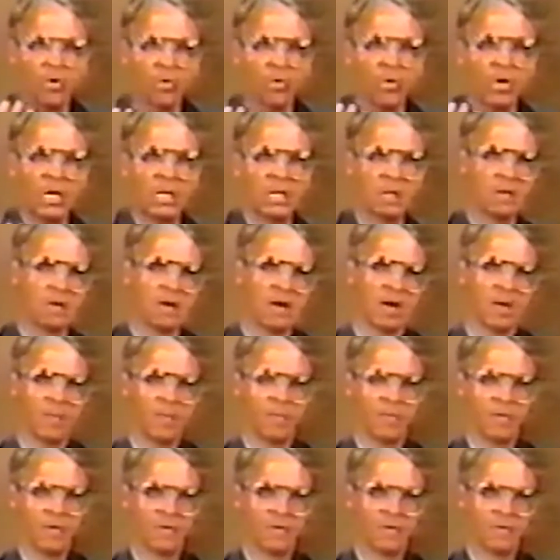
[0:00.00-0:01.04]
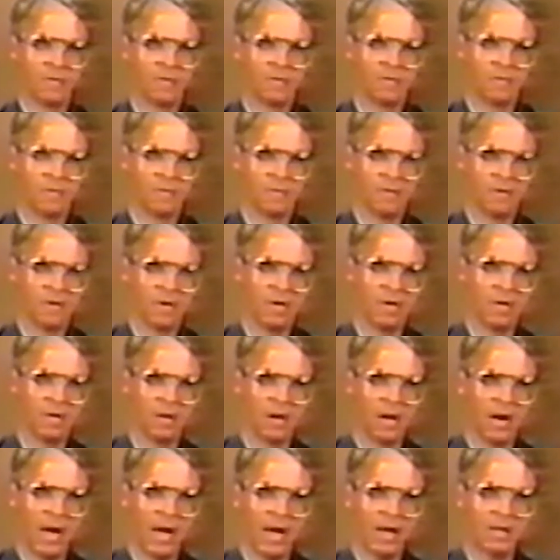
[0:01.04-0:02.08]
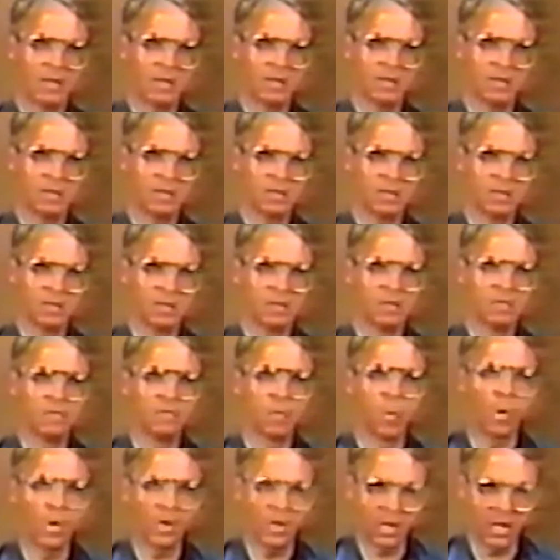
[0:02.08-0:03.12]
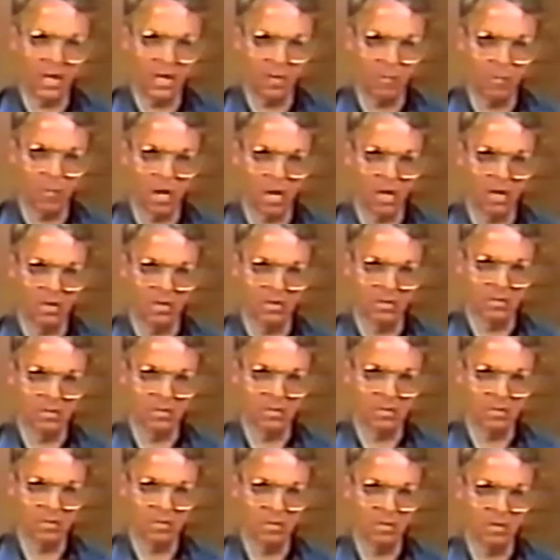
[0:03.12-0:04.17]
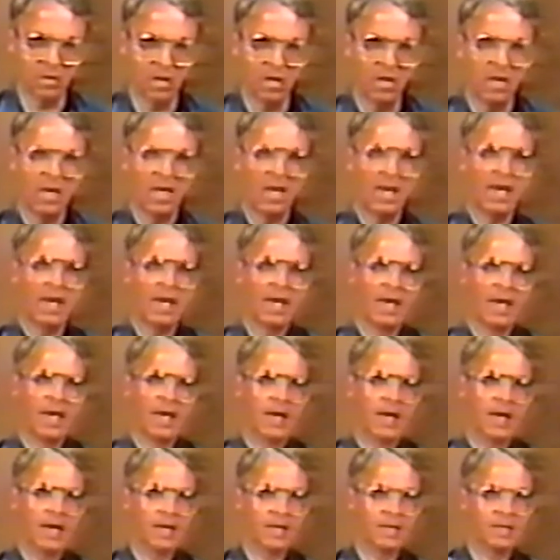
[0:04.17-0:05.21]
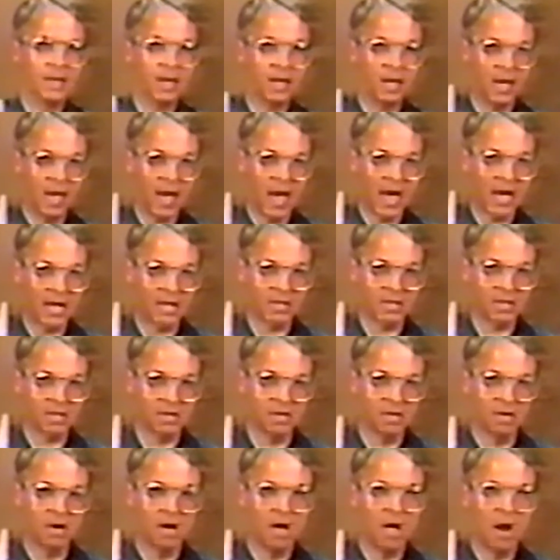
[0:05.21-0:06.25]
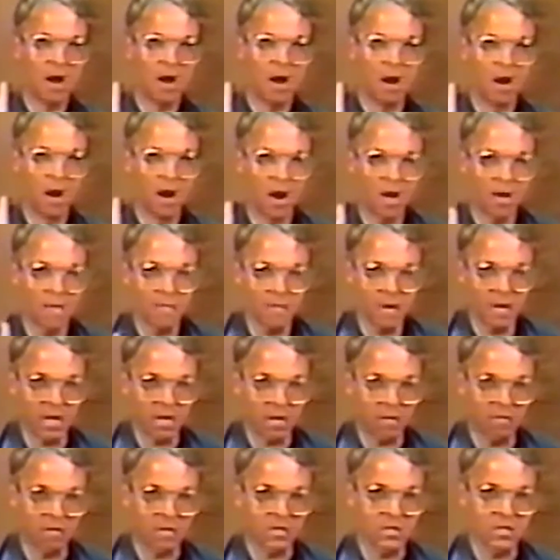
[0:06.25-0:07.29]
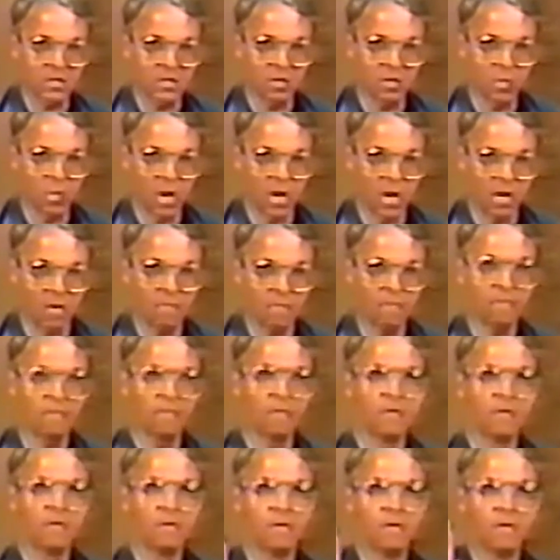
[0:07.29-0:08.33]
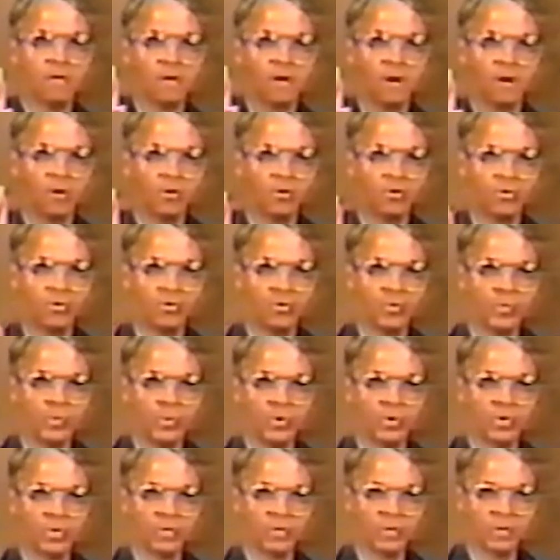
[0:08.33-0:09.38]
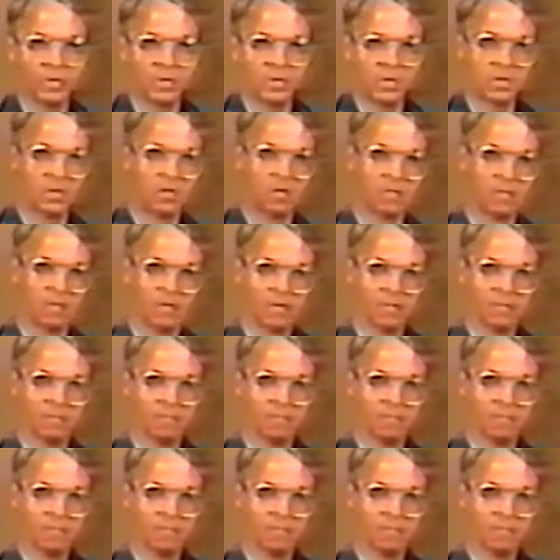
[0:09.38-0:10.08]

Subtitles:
3 times in the last 14 months. He said he has a lovely Christian wife and 2 beautiful children.